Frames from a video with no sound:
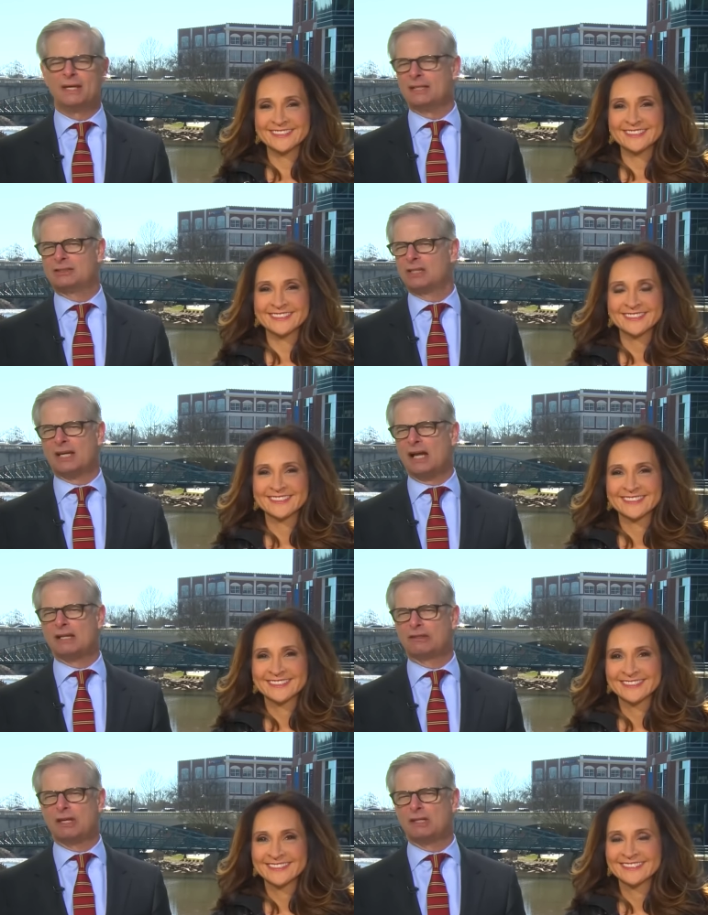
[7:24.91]
Speaker 1: it's the kind
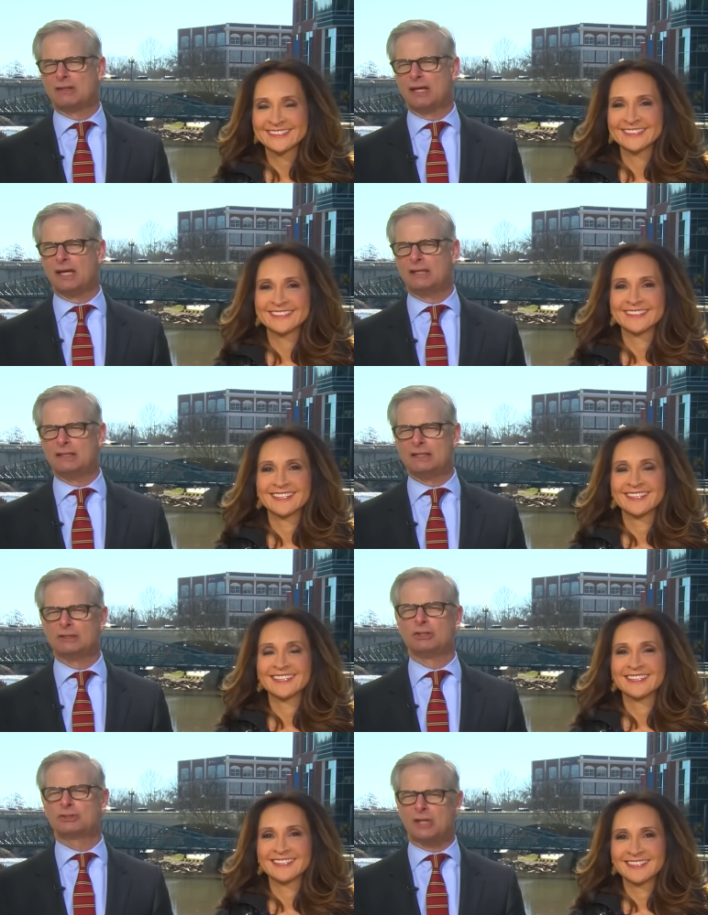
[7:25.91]
of thing that
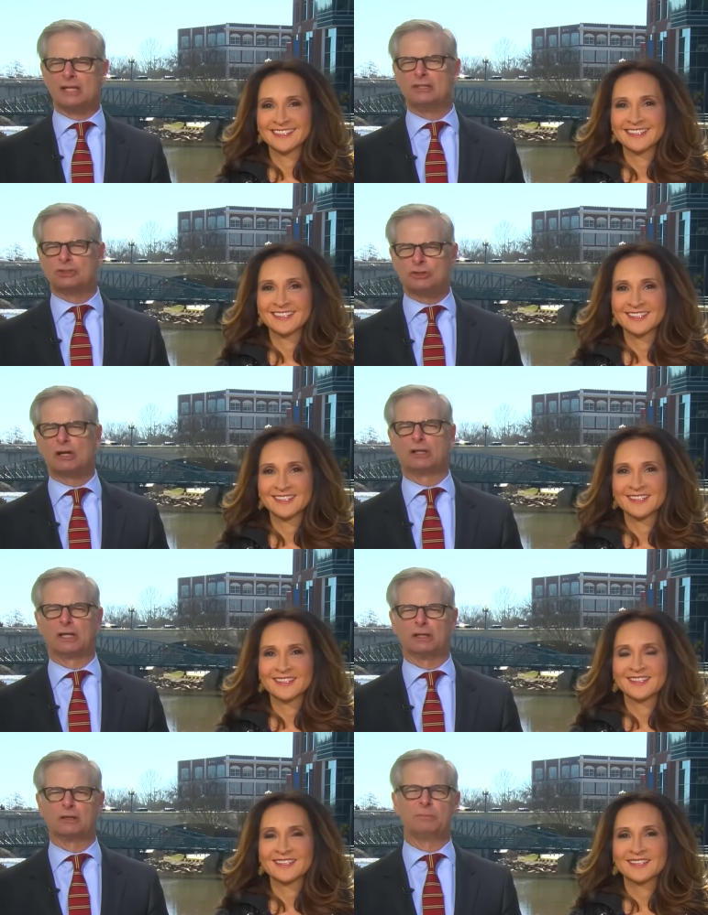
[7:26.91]
it looks like he's
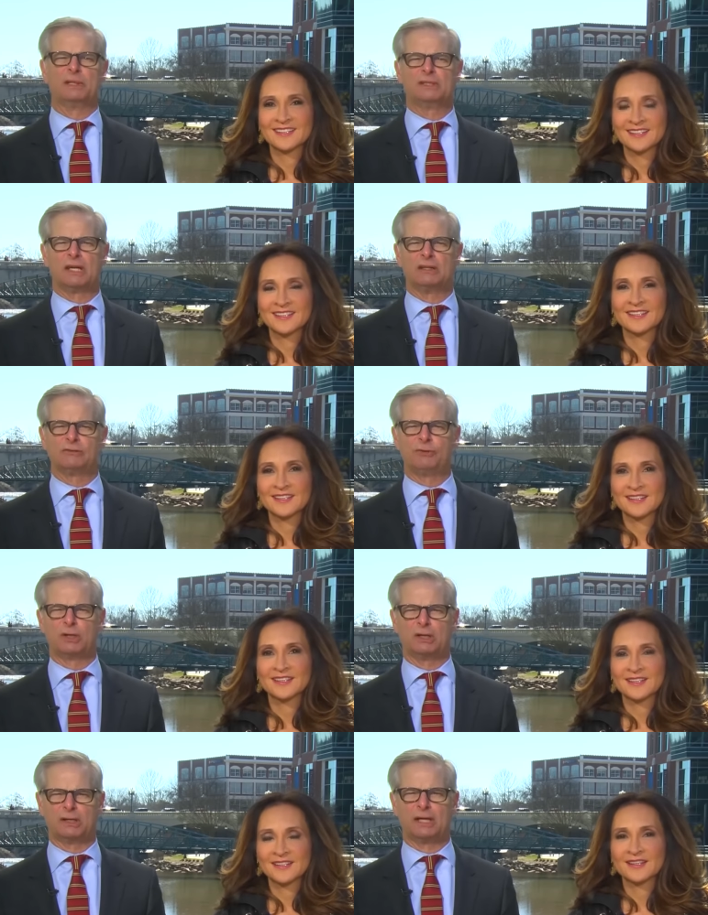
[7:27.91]
struggling a little bit to get his
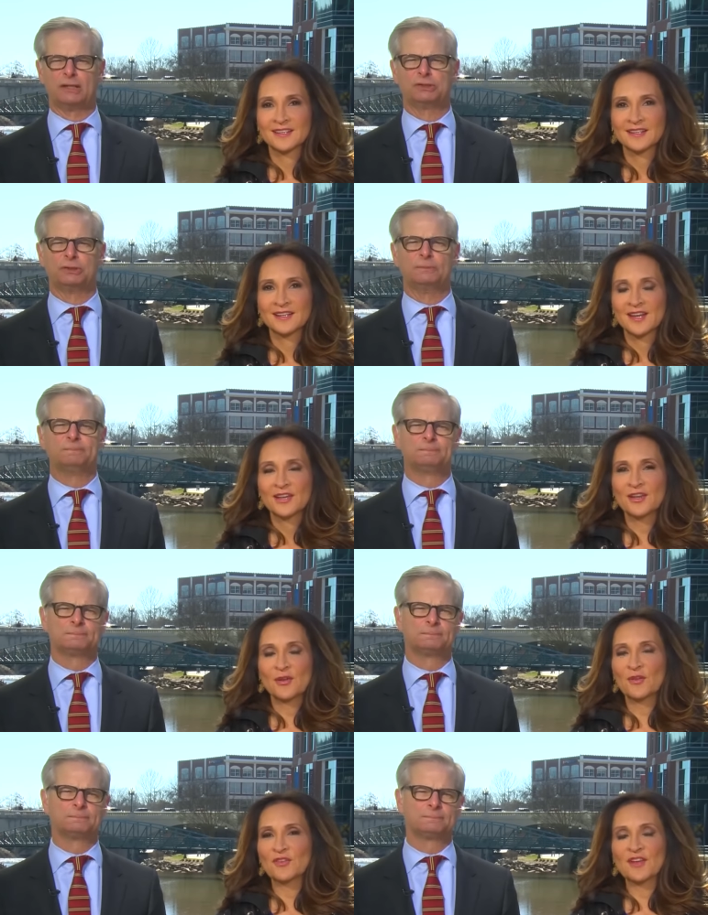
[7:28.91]
footing on that issue.
Speaker 2: You
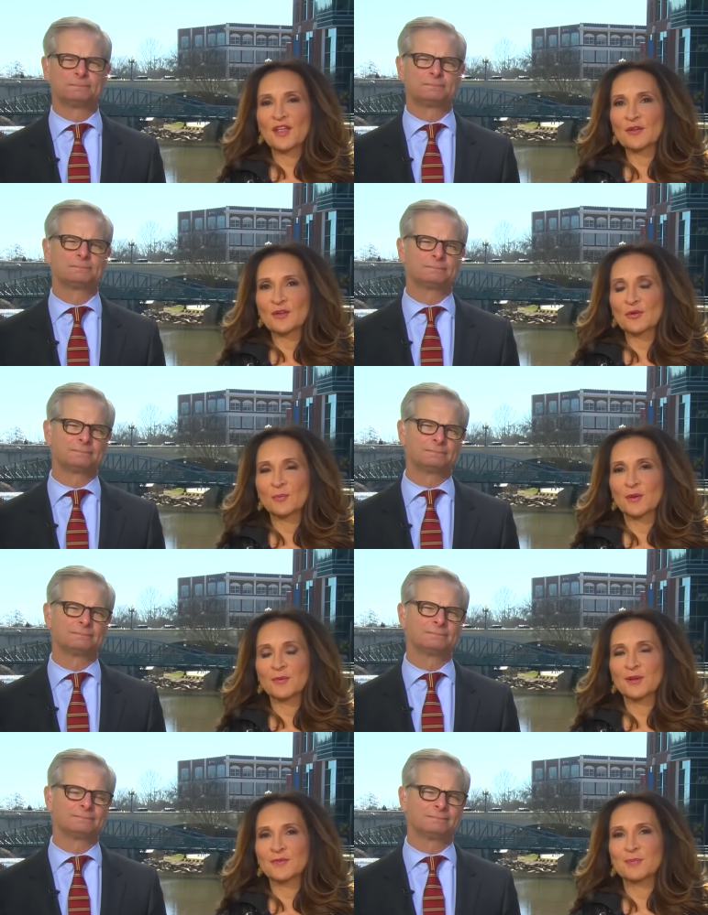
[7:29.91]
know, there's another little
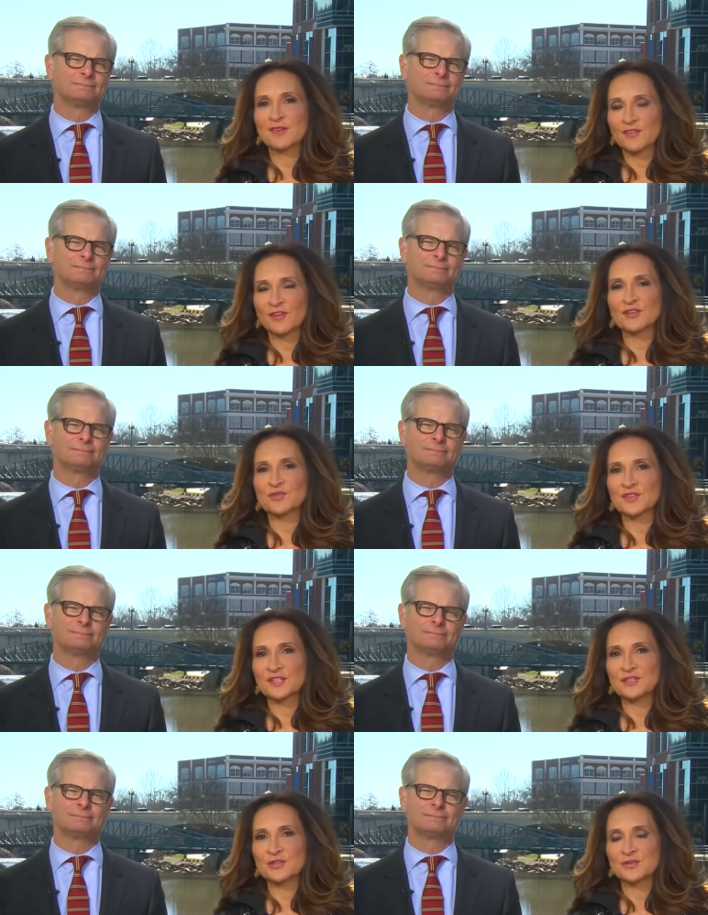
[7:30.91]
piece of
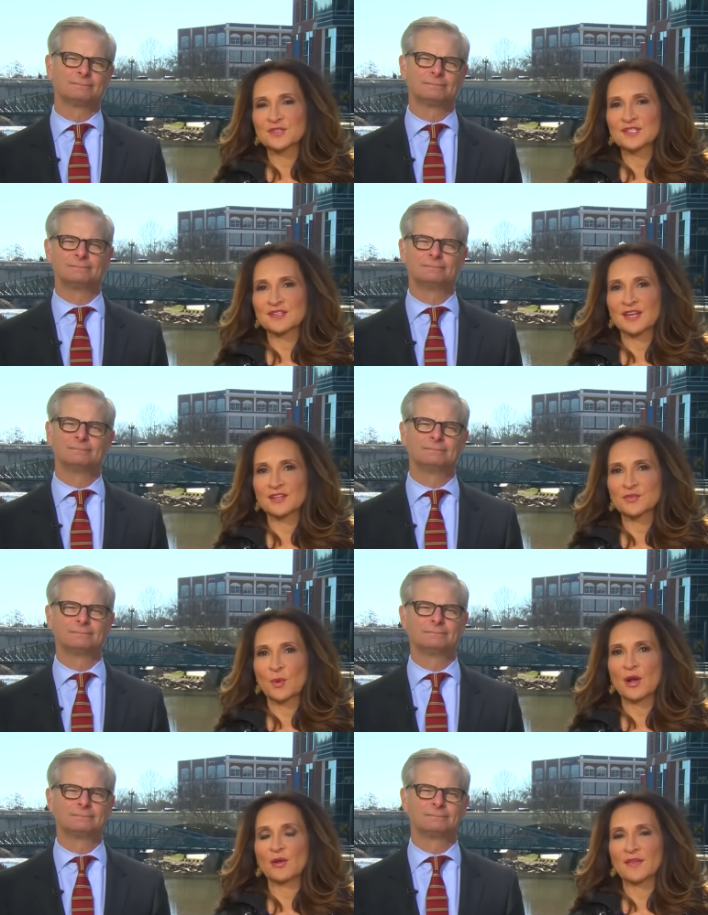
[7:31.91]
interesting news today as
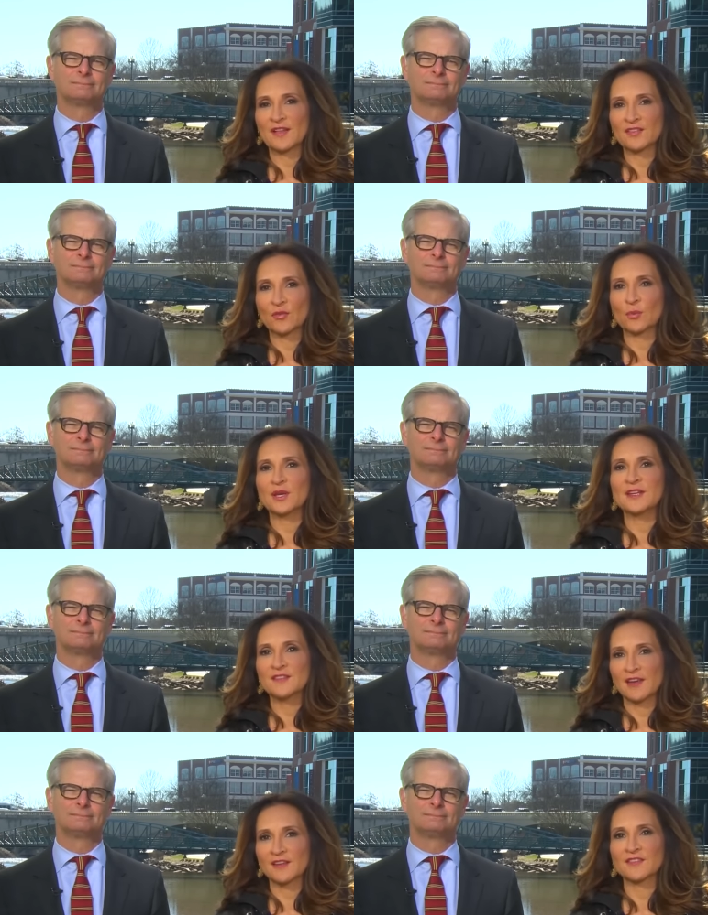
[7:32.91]
well, and that's three
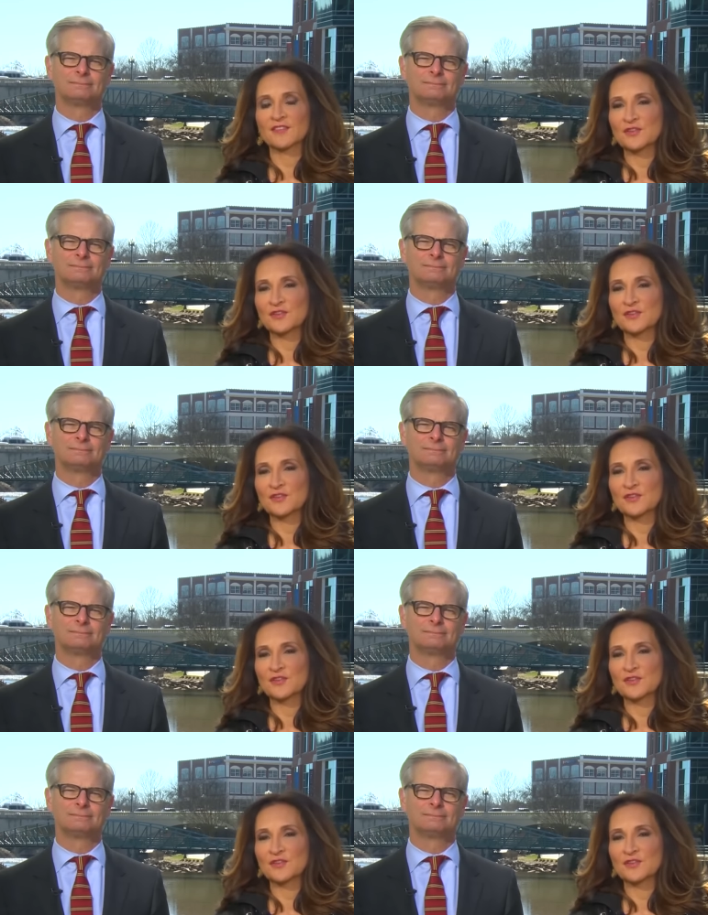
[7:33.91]
Texas